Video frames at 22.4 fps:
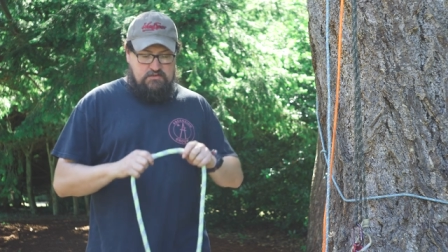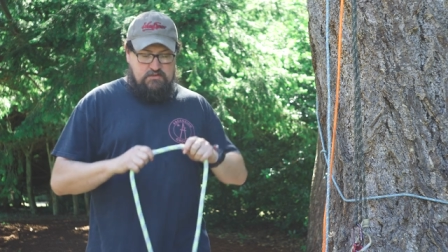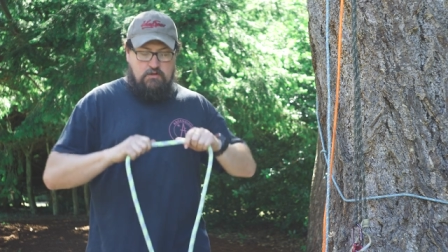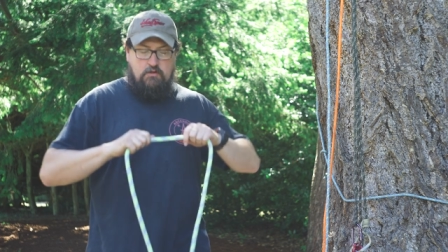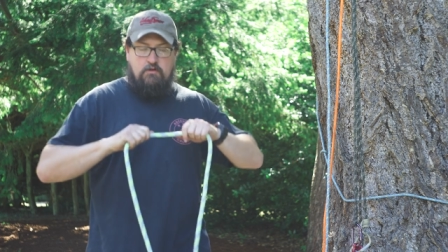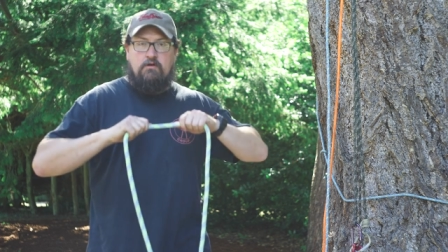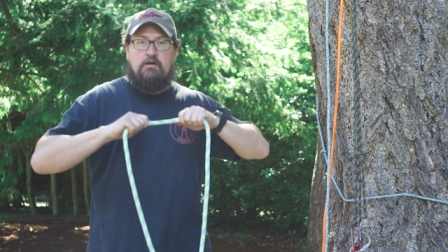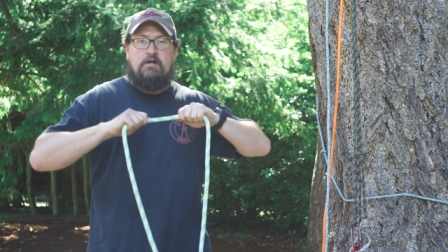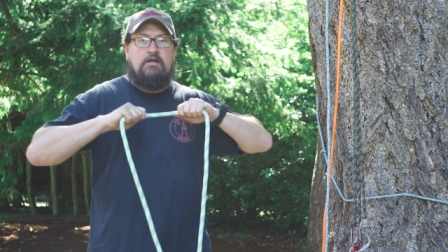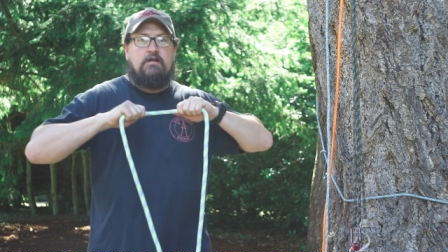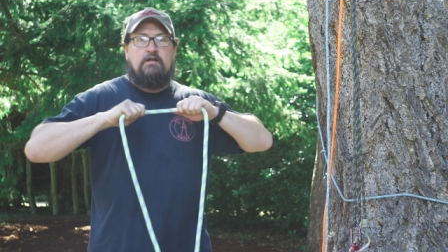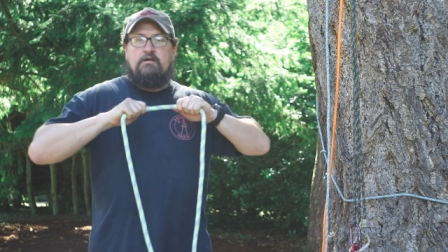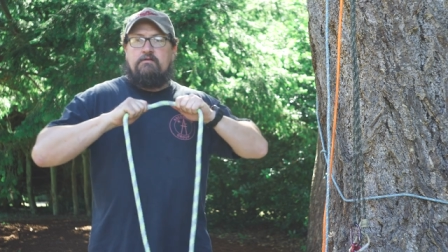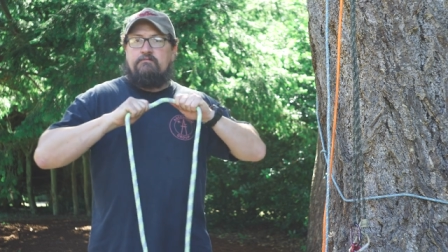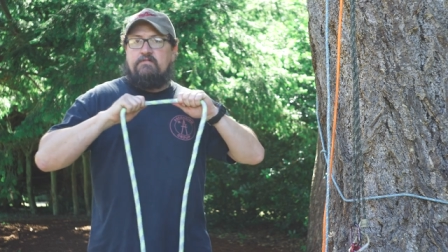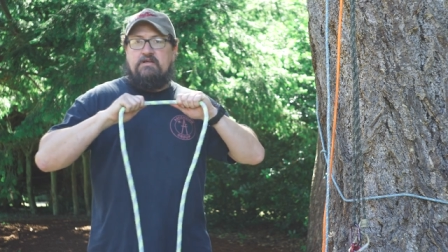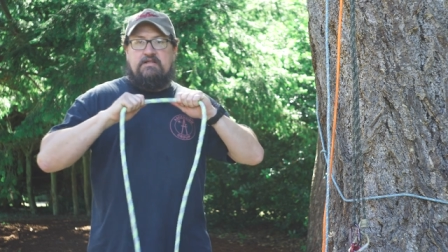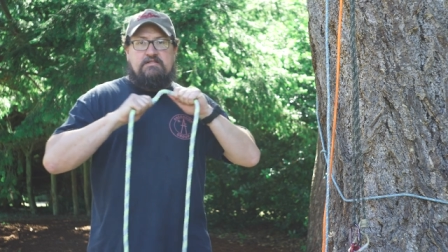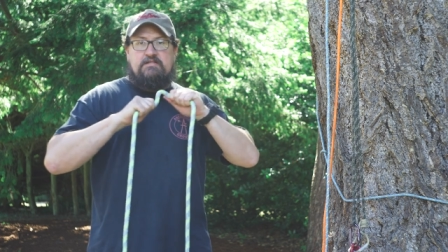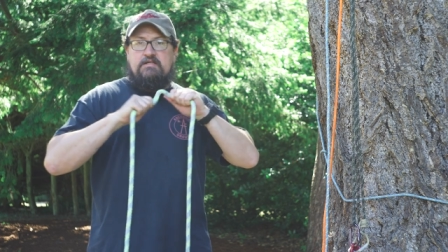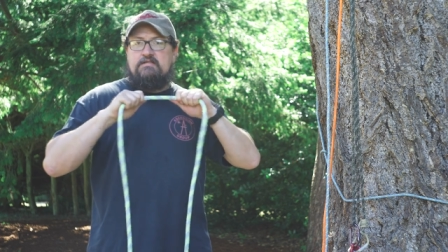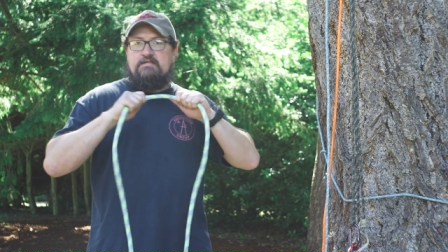So
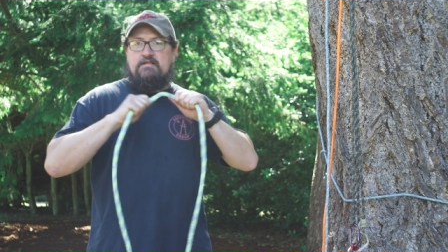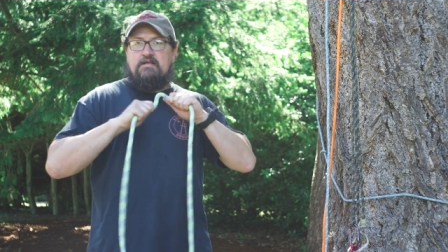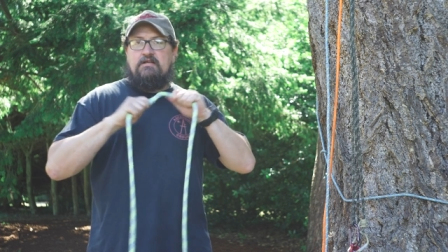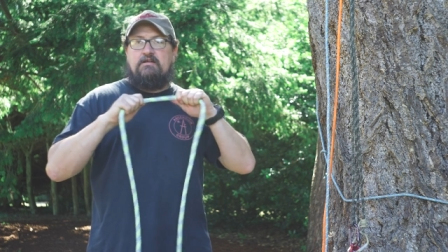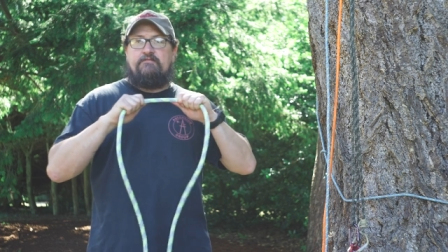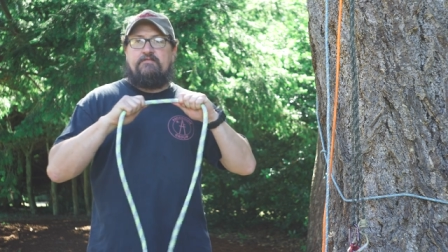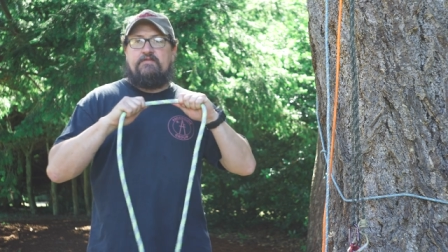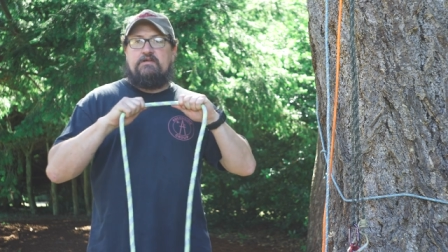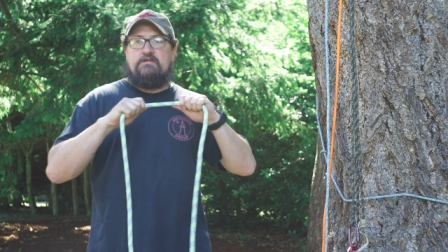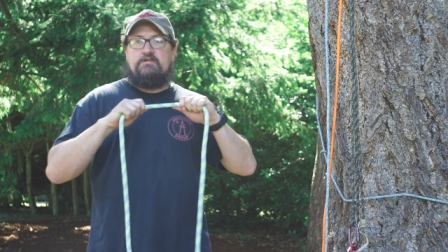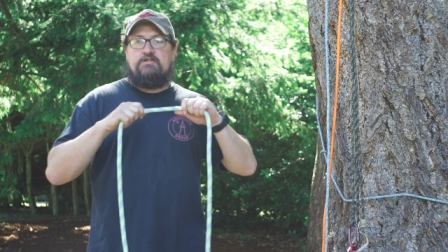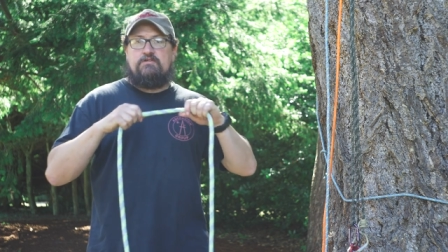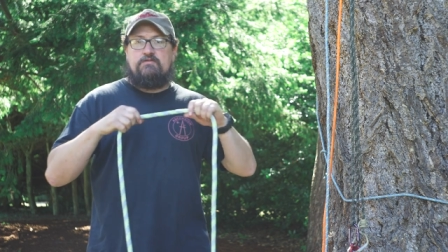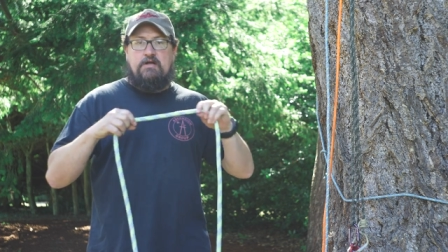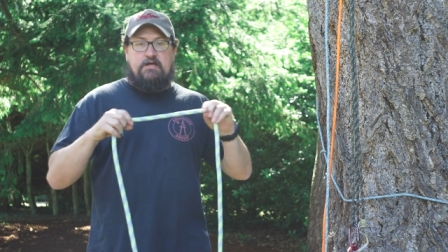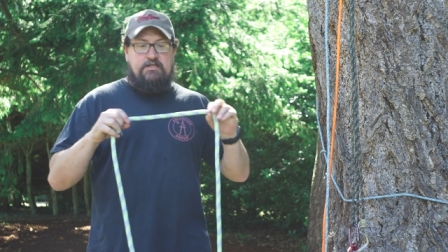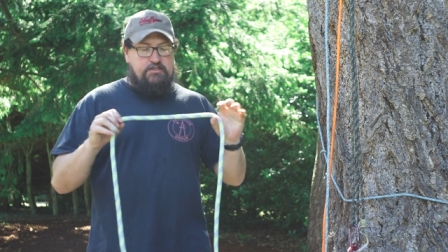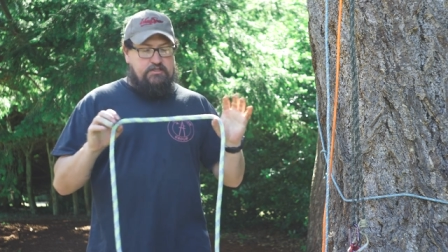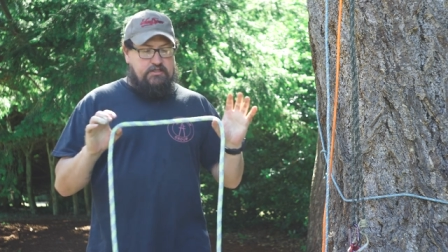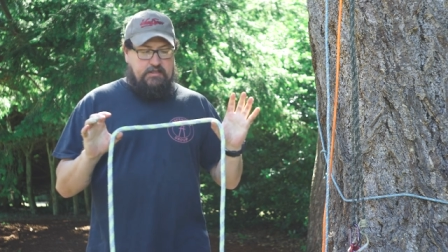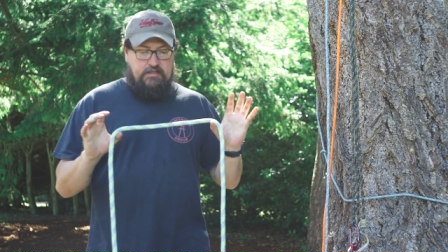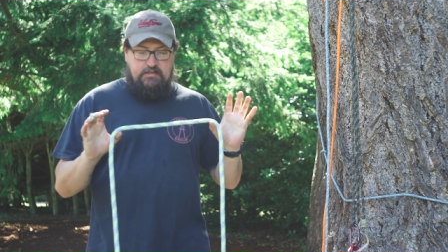this isn't going to feel
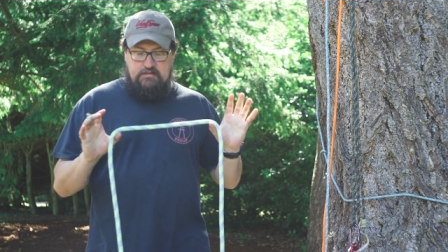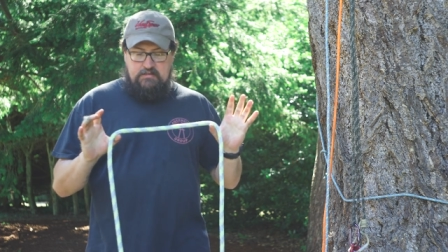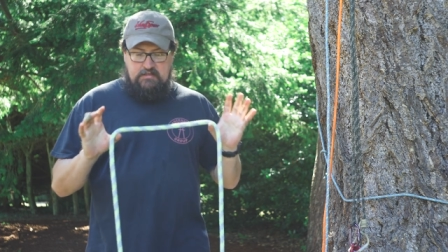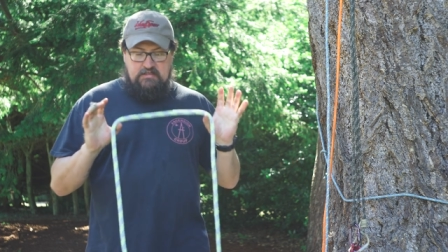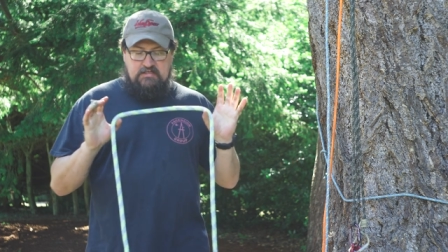stretchy.